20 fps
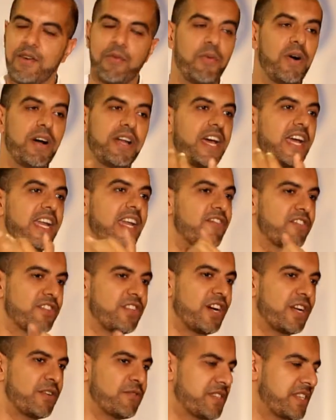One, I never
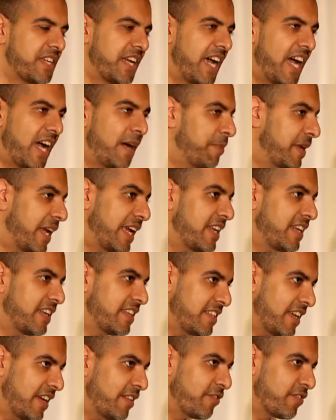thought it was going to happen. I didn't
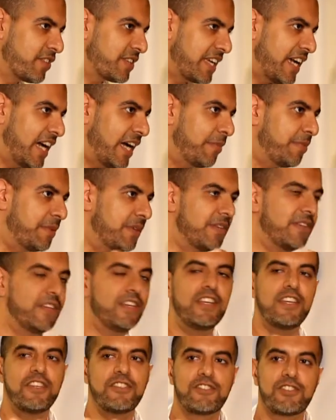intend for it to happen.
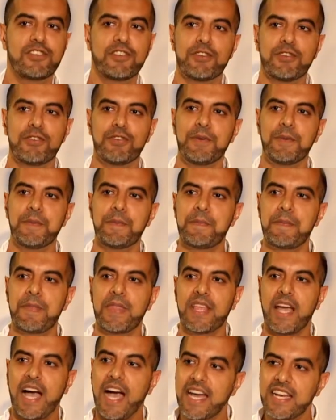Two,
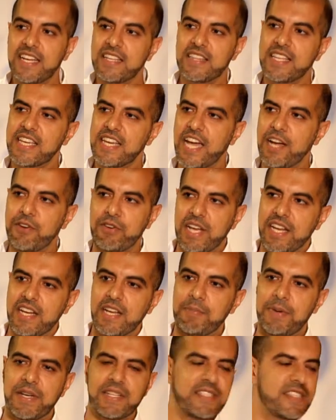I didn't think I would end
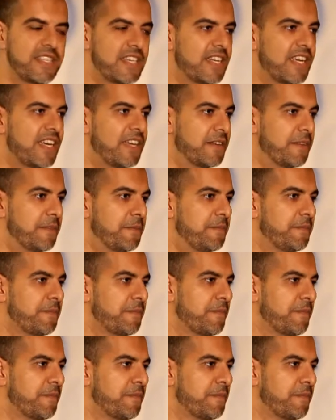up on CNN.